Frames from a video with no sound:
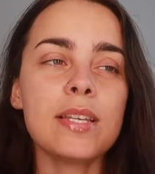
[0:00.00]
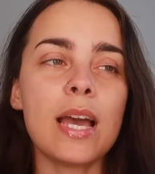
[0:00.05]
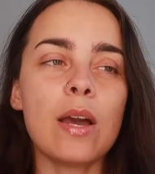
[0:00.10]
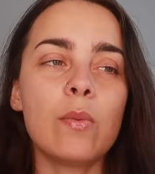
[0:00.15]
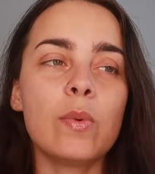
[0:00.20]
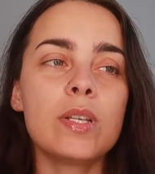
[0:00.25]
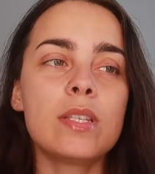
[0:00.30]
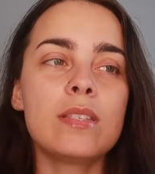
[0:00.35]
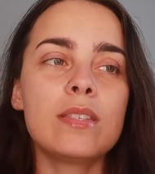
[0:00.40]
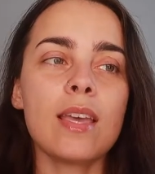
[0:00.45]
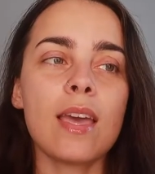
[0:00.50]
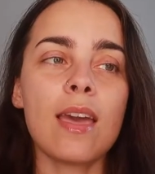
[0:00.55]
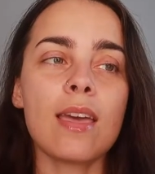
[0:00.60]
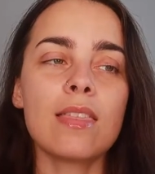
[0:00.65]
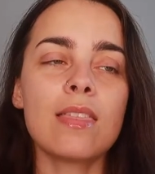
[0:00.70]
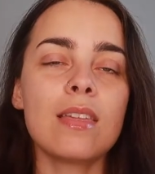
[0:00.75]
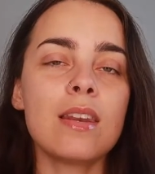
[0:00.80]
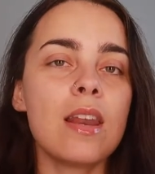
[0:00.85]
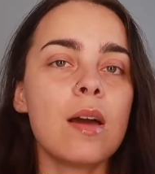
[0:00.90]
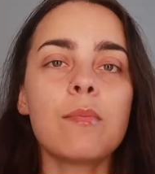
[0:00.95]
I would say
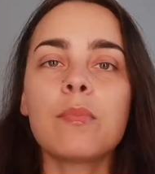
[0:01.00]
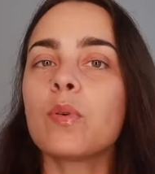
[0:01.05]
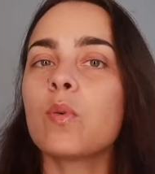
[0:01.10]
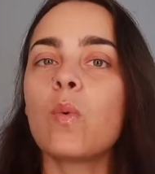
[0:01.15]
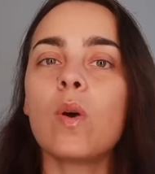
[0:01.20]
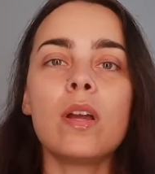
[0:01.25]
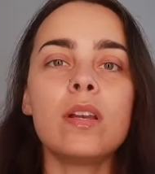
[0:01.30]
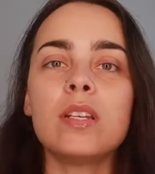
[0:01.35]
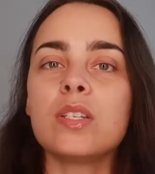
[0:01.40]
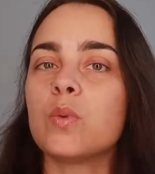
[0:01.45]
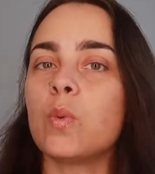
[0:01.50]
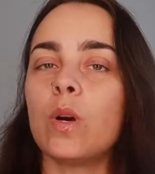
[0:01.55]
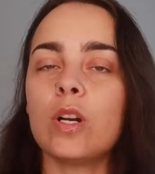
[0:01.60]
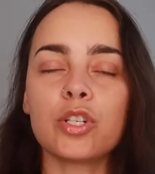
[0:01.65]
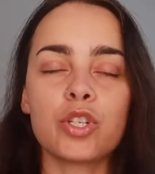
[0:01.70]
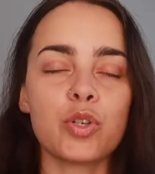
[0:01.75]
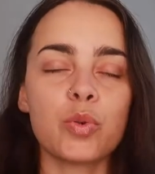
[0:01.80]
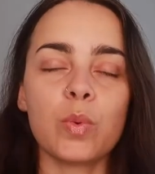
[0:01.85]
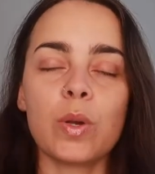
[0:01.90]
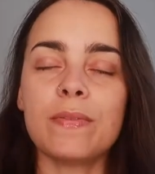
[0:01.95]
the number one is
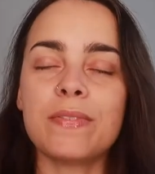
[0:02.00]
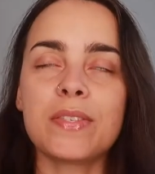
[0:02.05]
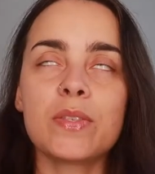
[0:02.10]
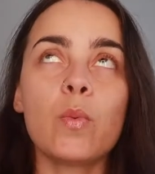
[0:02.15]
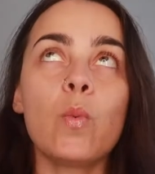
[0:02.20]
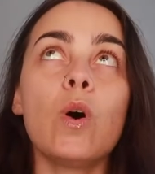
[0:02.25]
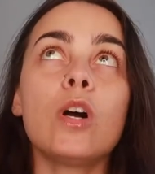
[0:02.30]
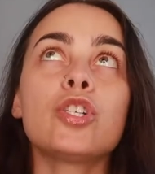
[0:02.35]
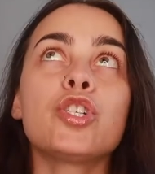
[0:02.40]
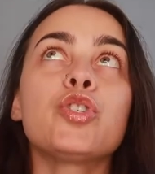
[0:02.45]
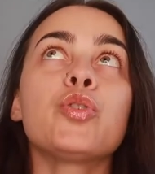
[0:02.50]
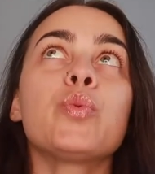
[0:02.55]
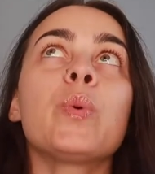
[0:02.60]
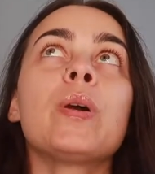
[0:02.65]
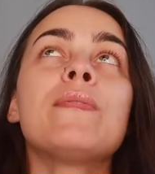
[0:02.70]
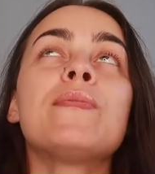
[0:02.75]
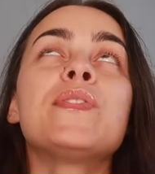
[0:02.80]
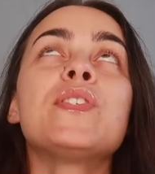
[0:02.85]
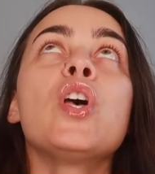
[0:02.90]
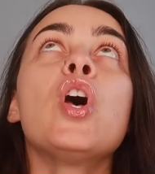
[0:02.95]
washer whips. The washer
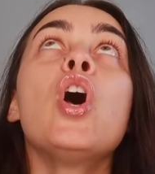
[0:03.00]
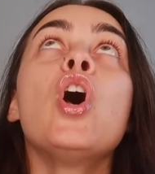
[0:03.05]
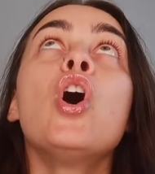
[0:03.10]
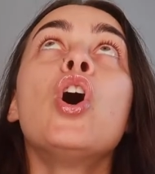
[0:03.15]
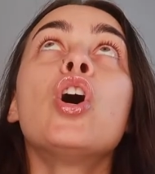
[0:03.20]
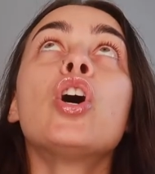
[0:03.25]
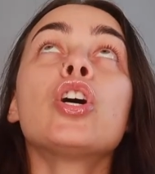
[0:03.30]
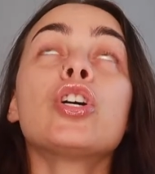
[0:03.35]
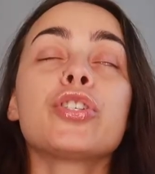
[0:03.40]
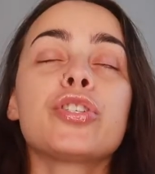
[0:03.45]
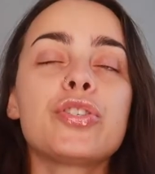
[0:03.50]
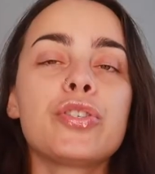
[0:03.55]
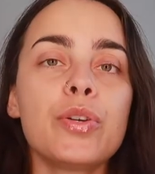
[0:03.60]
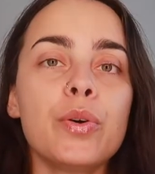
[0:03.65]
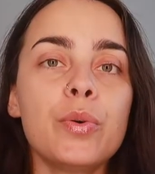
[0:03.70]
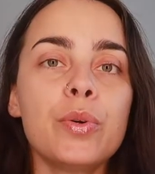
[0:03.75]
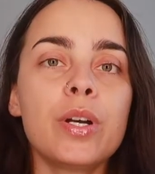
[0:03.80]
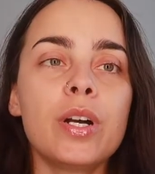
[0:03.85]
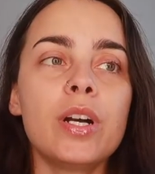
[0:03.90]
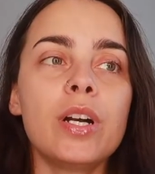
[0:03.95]
whips are
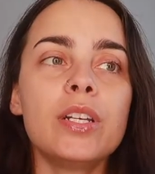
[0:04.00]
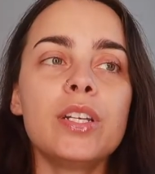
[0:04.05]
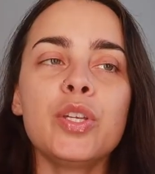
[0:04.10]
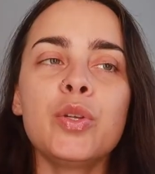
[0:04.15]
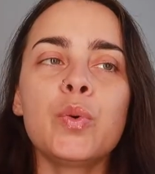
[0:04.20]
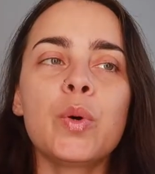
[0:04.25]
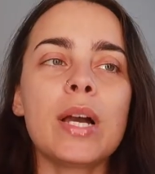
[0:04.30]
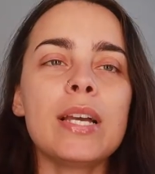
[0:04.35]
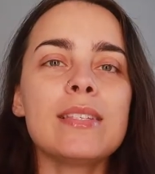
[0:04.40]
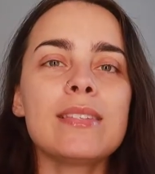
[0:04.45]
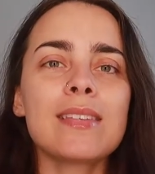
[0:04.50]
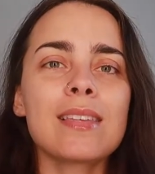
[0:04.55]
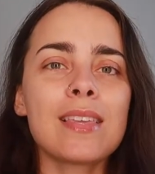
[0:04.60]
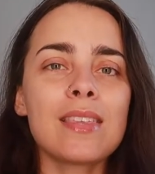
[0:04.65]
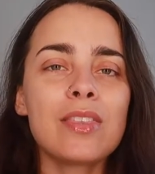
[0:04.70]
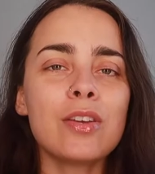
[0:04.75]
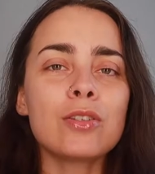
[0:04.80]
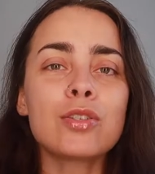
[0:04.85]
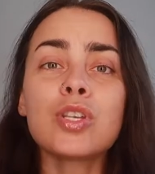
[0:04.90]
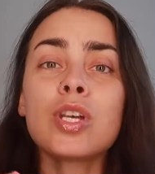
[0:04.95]
so good. You guys,
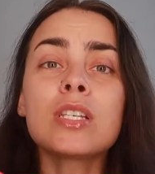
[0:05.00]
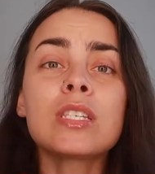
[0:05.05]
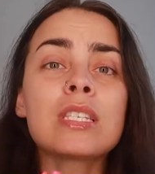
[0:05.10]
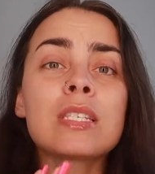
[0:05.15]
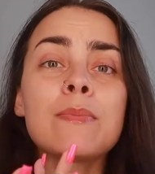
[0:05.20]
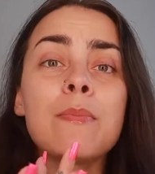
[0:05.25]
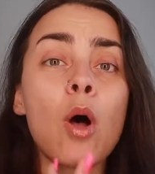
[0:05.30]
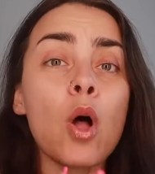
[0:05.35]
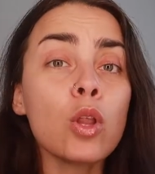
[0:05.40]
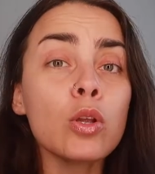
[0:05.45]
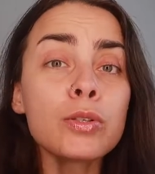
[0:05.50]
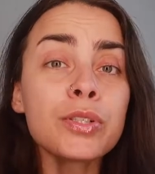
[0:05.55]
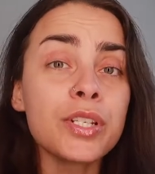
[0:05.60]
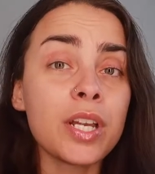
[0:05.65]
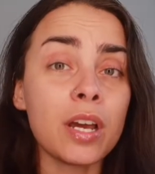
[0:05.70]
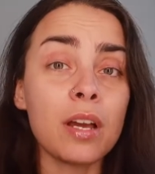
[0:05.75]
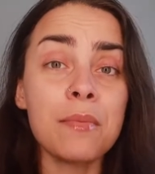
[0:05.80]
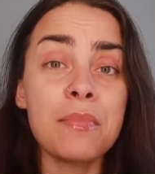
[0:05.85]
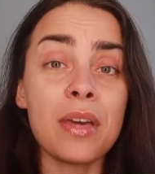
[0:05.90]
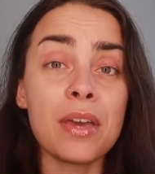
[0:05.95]
there's a smaller
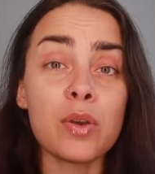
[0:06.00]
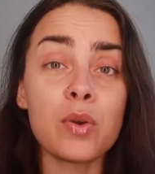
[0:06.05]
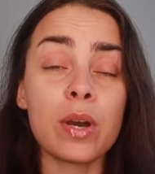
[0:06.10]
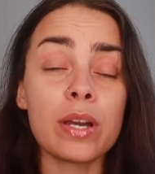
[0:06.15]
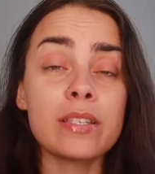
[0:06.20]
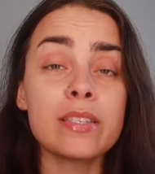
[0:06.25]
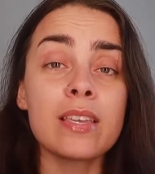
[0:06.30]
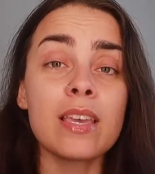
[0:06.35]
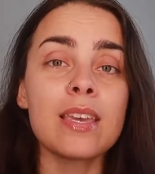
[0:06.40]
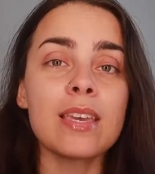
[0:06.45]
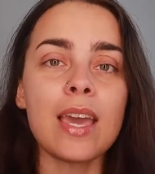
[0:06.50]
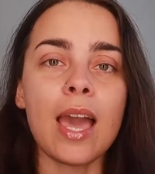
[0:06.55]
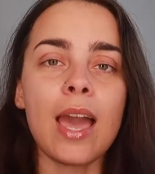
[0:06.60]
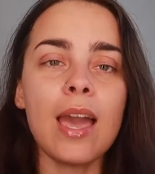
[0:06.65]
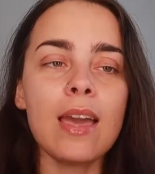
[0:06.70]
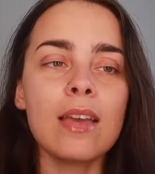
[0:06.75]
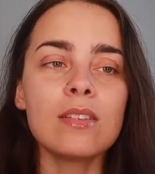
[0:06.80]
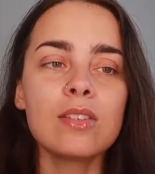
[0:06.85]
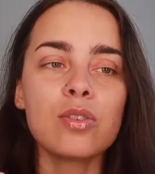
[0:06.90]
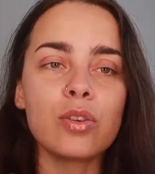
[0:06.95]
tub that you guys can
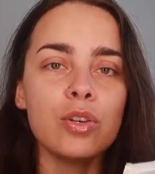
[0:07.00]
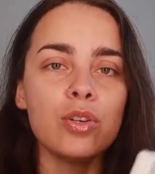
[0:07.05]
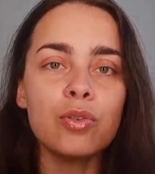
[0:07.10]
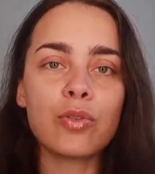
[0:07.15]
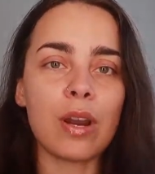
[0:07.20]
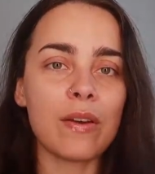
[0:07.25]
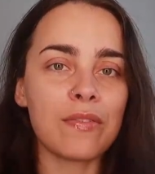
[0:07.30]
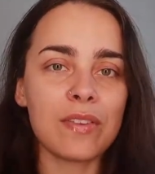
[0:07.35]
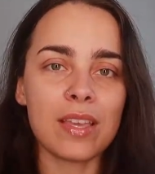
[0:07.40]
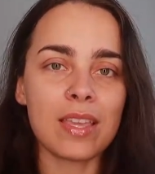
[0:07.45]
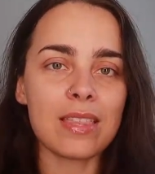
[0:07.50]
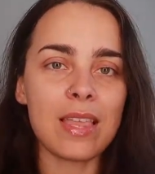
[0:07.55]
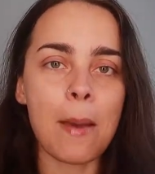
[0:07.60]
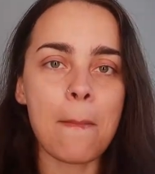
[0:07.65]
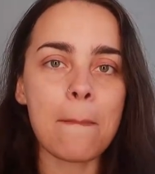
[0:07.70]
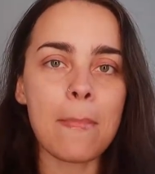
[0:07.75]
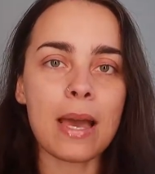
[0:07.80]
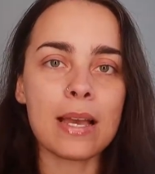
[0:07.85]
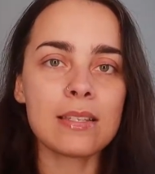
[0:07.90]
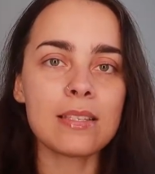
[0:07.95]
get so you don't have to get that
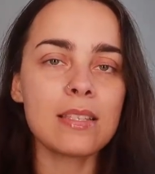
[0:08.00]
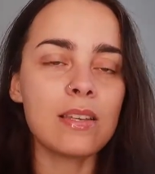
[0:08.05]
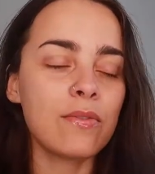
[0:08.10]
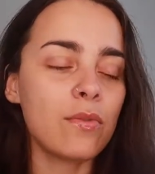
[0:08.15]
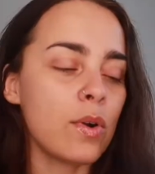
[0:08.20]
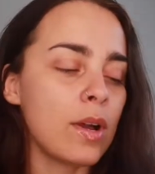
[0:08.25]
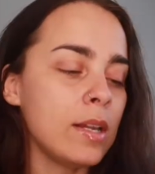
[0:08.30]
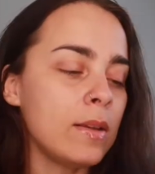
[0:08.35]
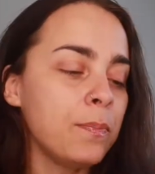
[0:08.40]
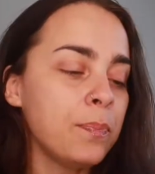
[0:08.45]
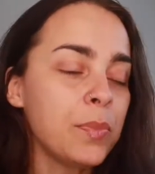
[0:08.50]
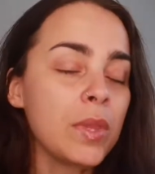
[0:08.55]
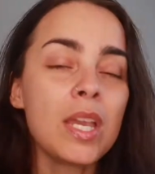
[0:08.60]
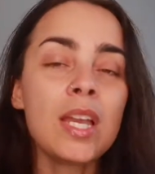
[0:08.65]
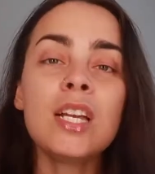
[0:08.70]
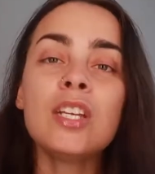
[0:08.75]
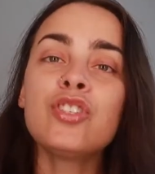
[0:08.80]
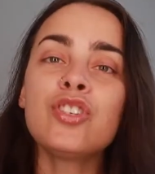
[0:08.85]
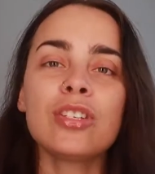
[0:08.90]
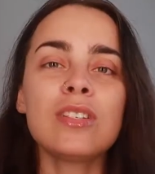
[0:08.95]
massive one.
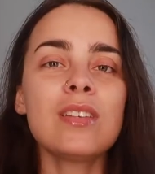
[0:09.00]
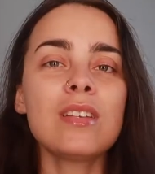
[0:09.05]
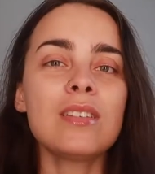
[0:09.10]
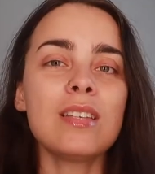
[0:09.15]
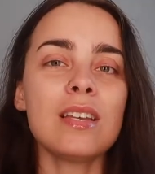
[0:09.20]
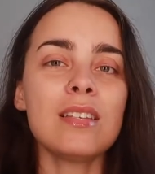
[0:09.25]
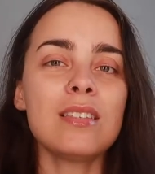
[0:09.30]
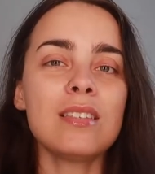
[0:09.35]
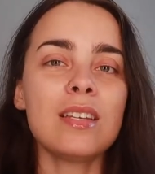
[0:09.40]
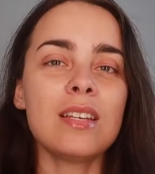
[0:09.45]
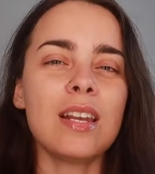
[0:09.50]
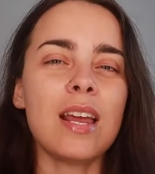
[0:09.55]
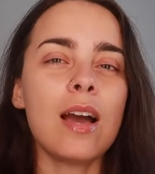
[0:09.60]
Just to test it